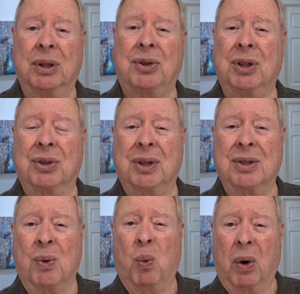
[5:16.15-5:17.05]
This just
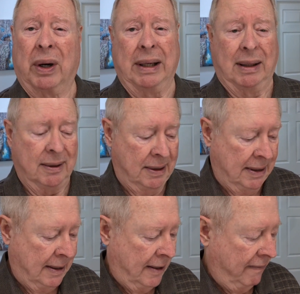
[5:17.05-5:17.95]
isn't working
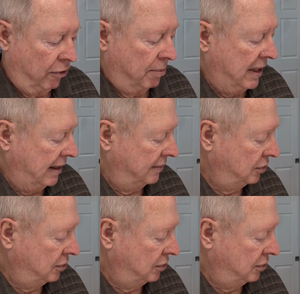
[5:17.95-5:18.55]
for me.